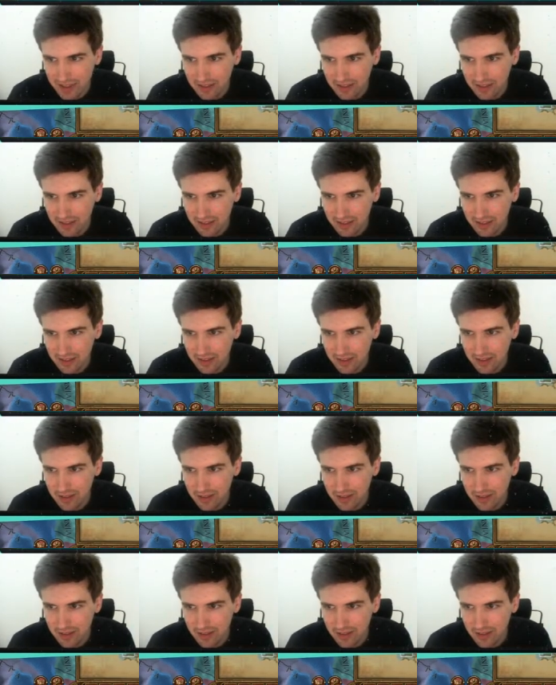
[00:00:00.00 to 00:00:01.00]

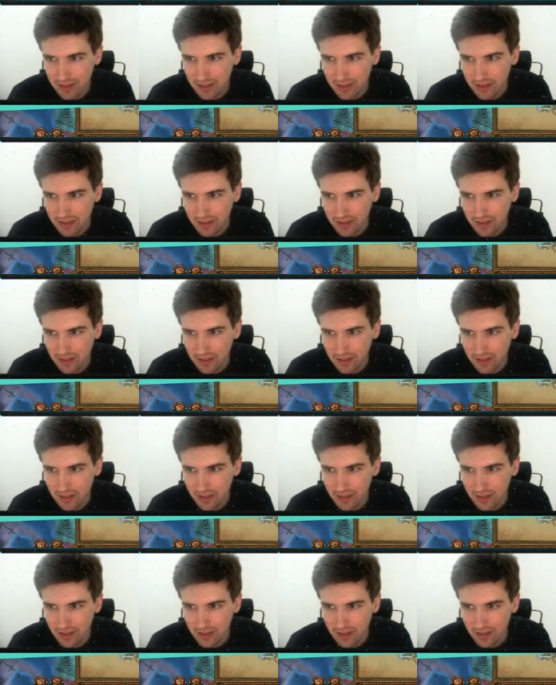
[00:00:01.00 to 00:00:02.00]

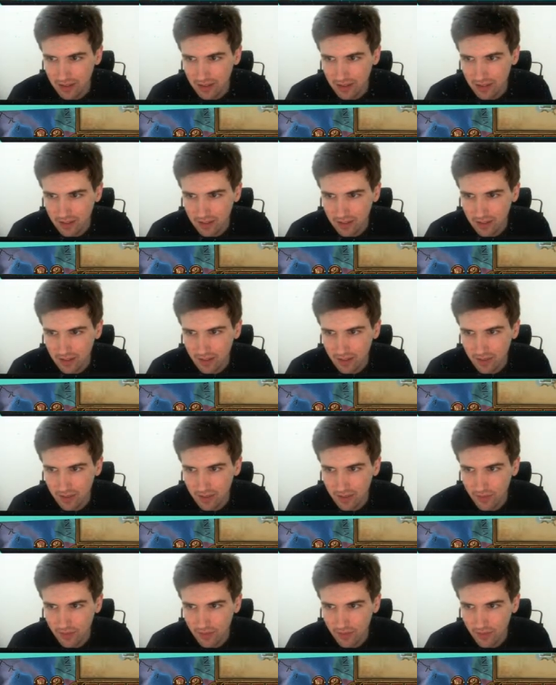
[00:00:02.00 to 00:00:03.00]

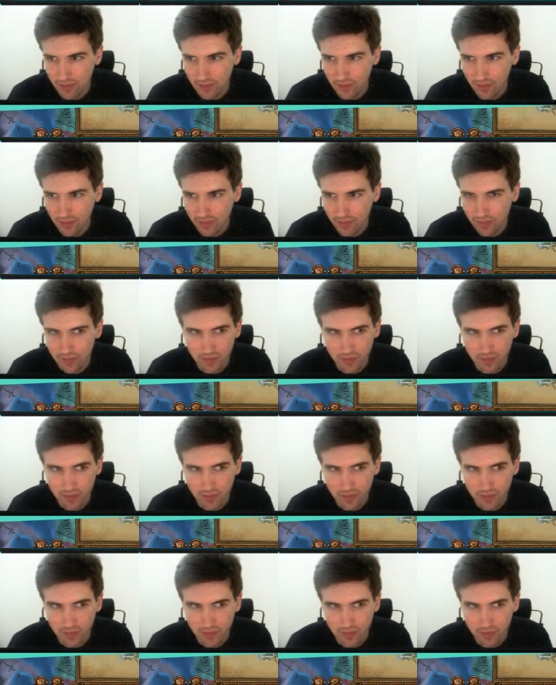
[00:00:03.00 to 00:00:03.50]
(silence)